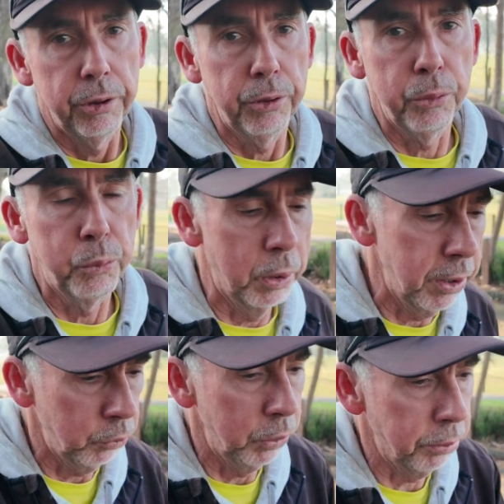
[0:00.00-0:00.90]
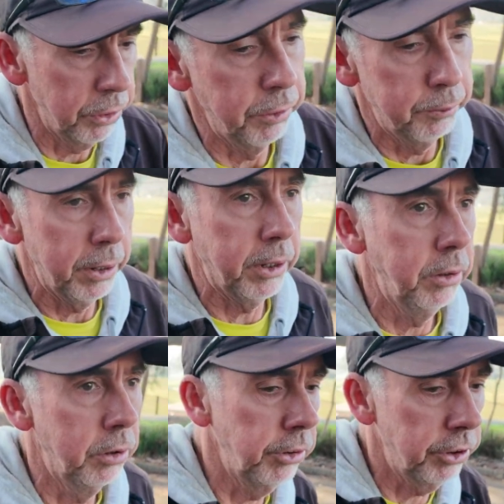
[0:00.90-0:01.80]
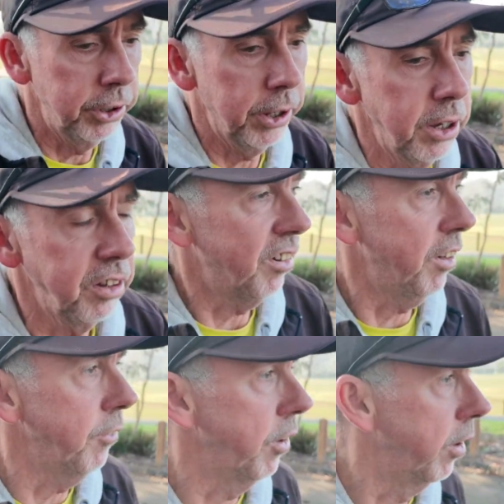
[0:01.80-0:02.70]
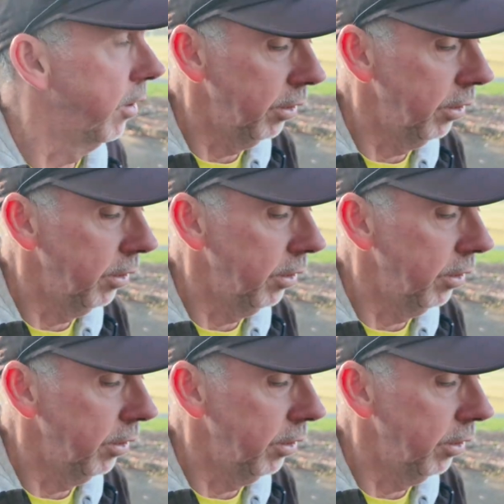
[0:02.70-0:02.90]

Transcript: who won Wimbledon back in 1987.